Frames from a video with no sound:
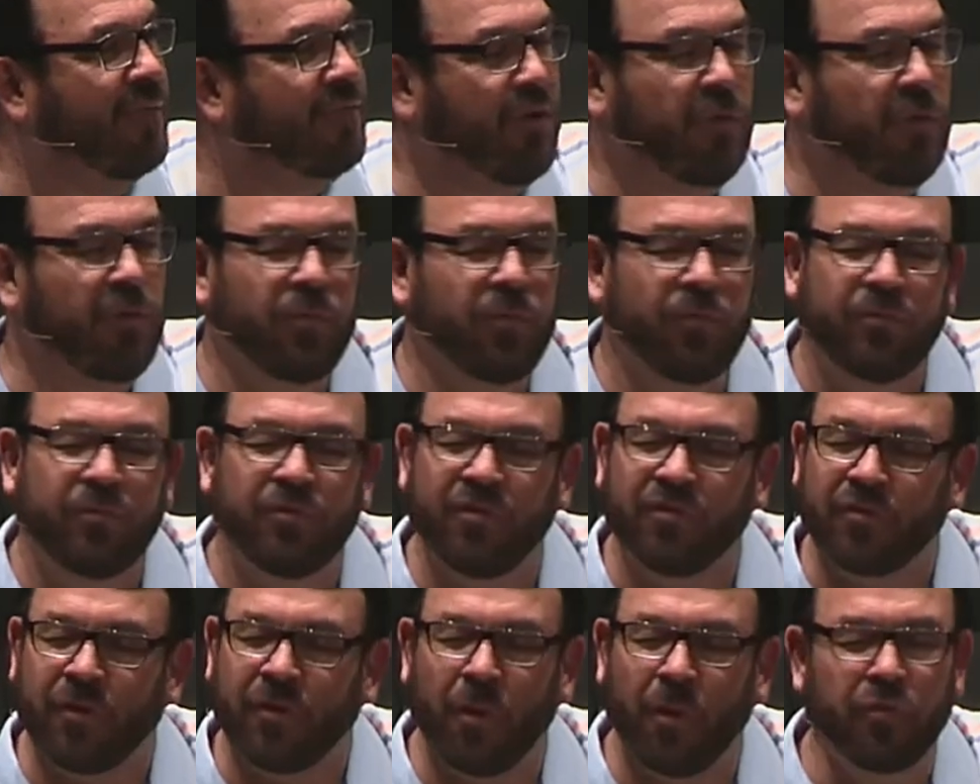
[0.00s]
If you
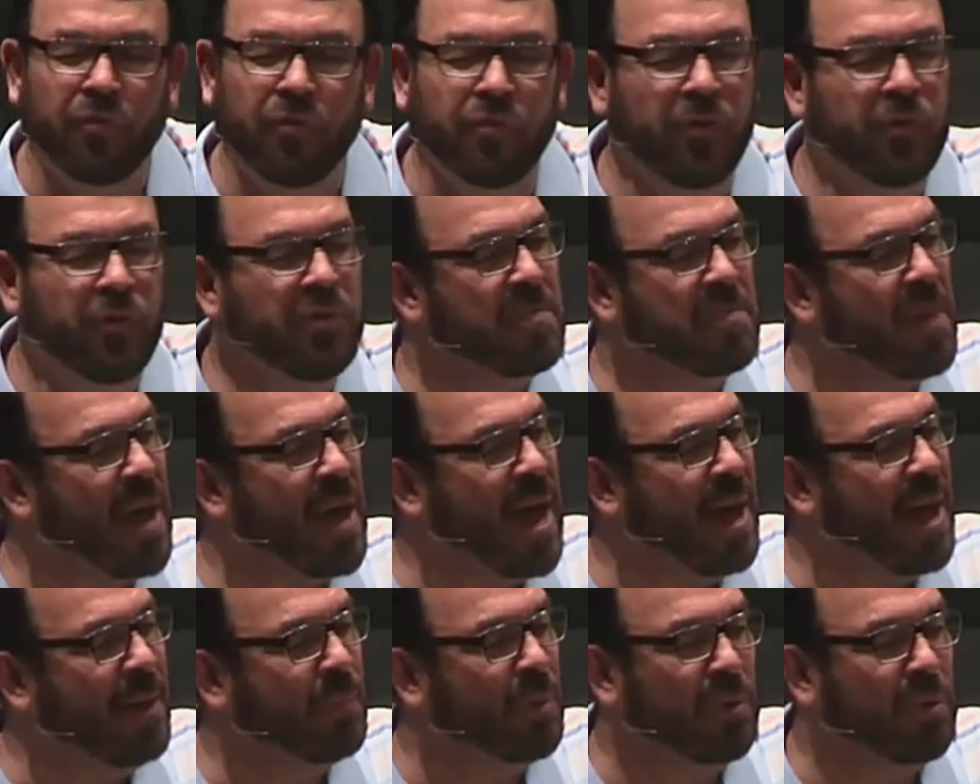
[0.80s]
just go through the
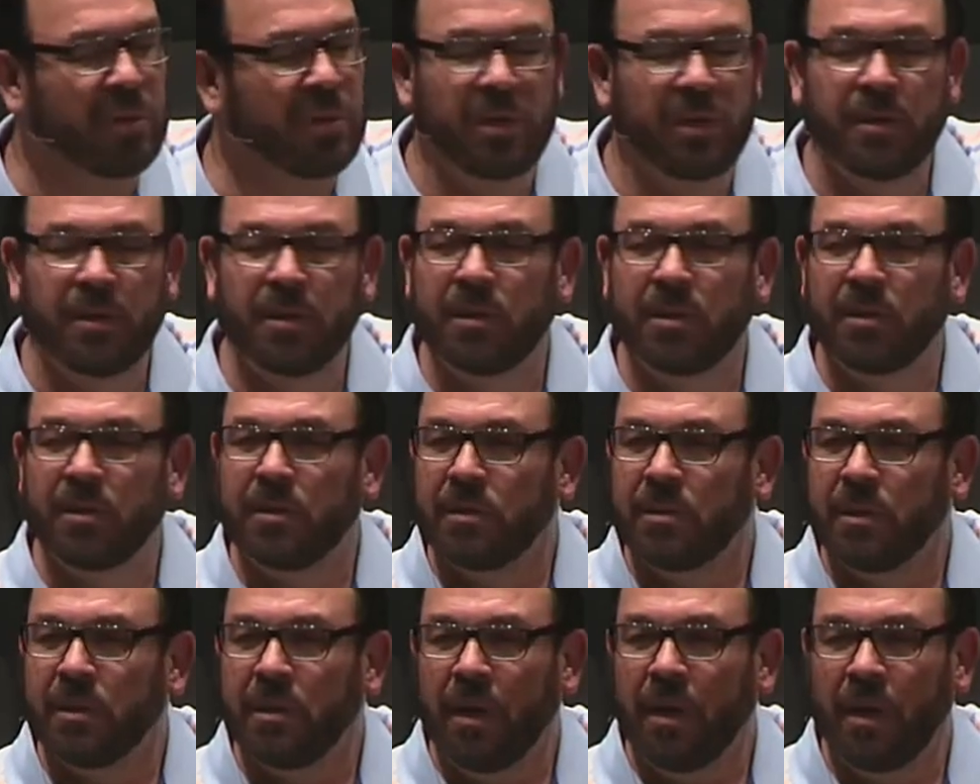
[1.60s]
Bible,
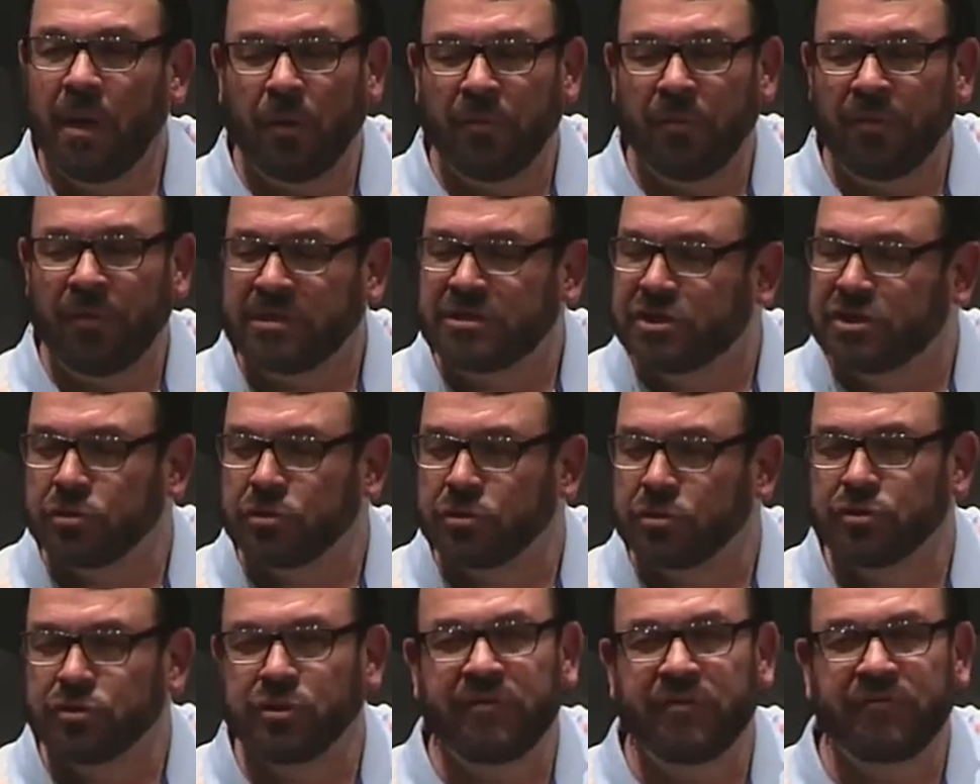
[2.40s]
you know, and the
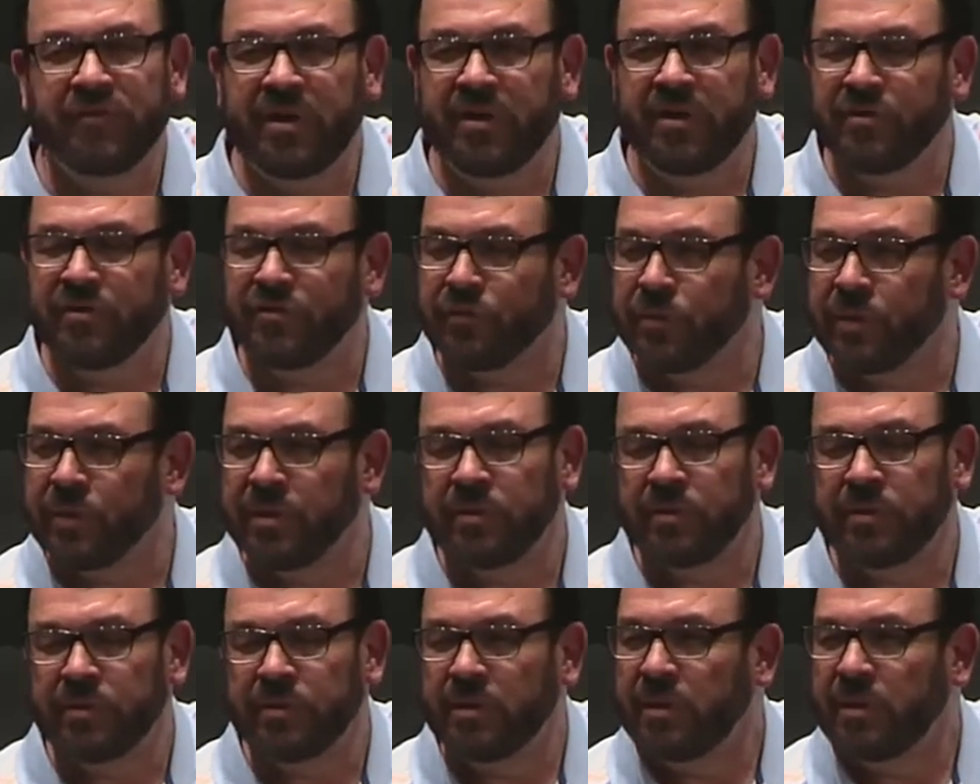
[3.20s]
children of
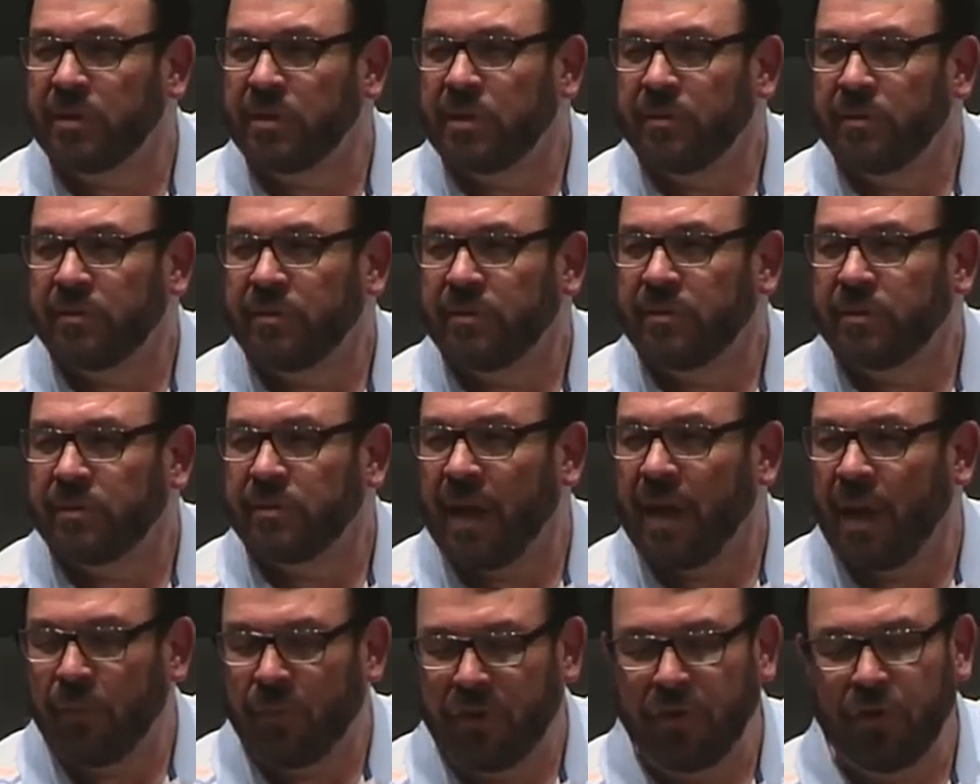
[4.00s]
Israel,
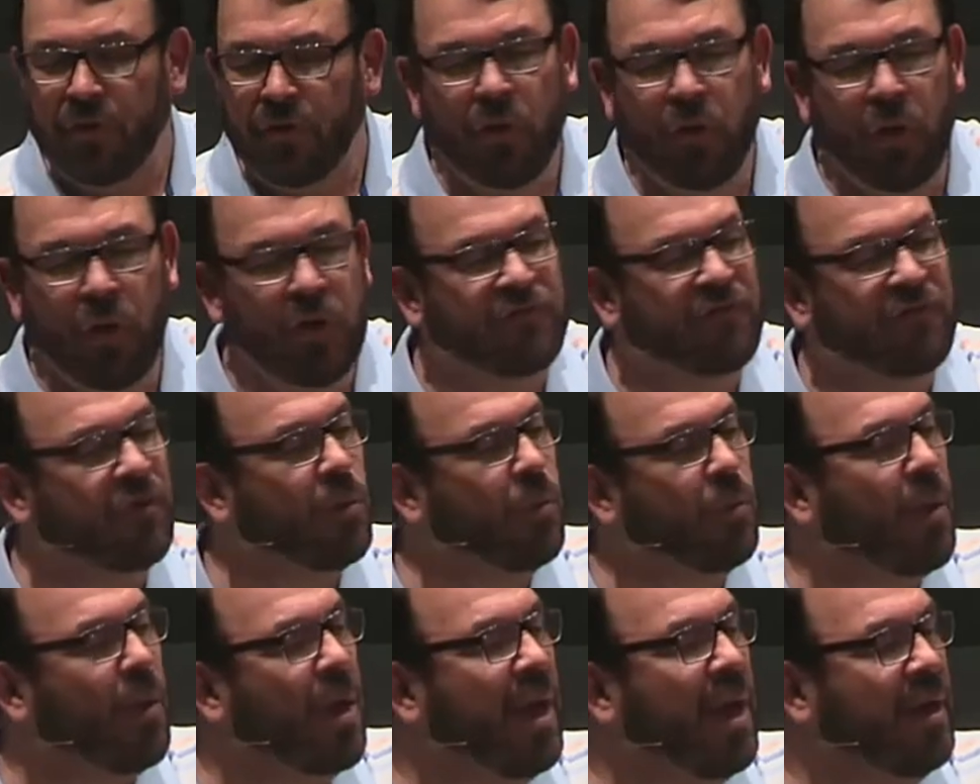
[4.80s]
they would do good
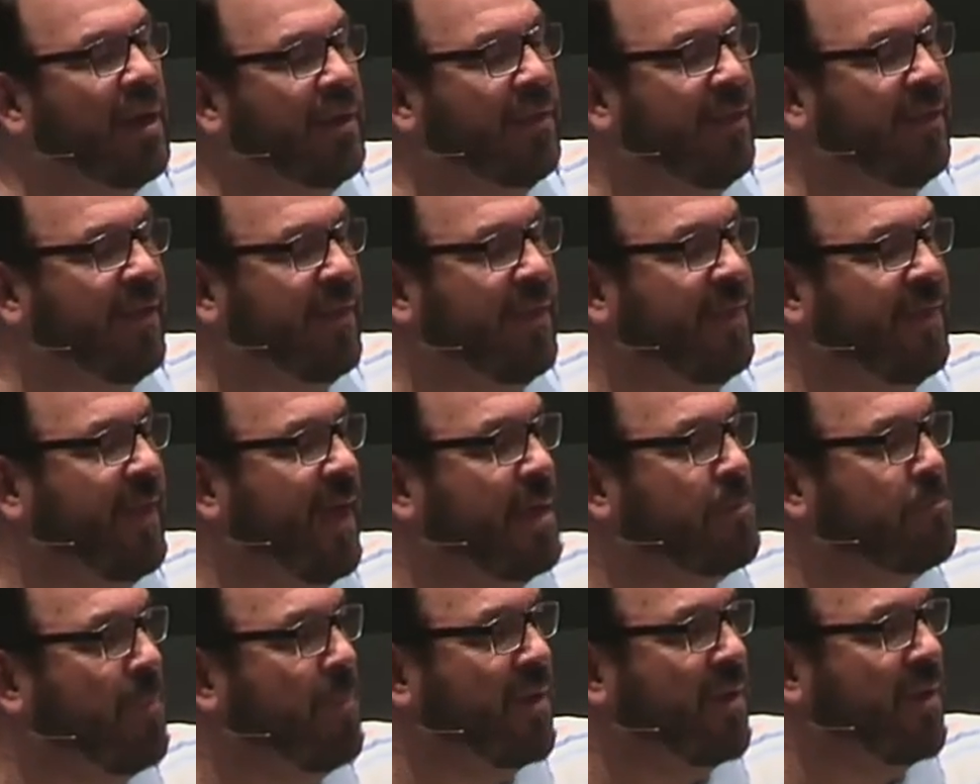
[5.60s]
for a while, and then
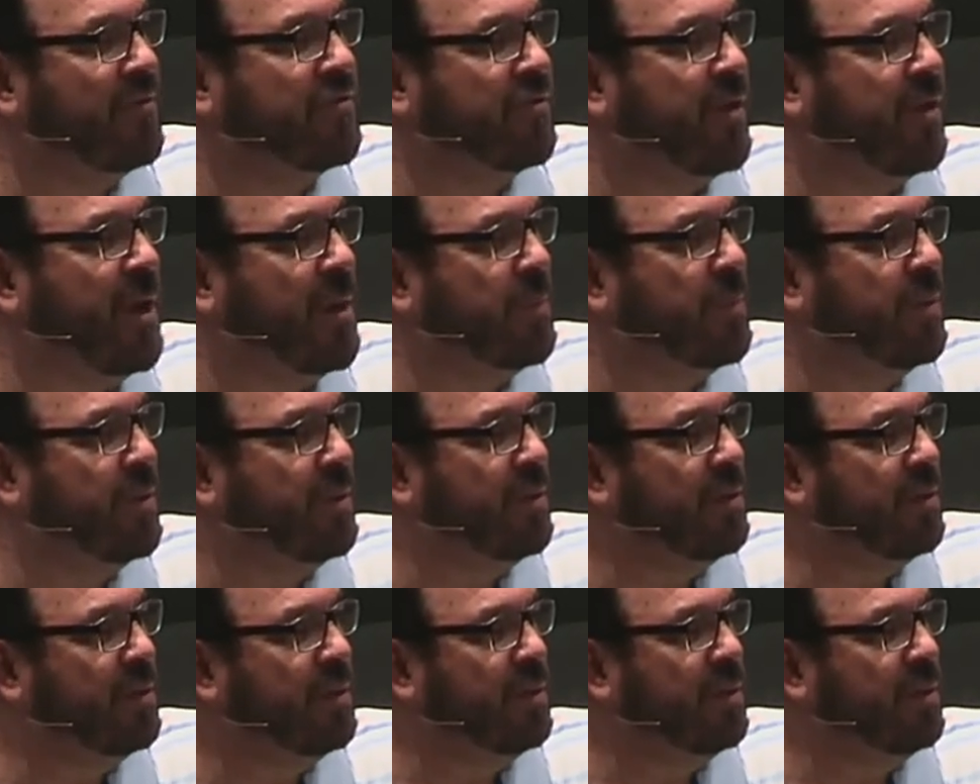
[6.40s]
they'd mess up.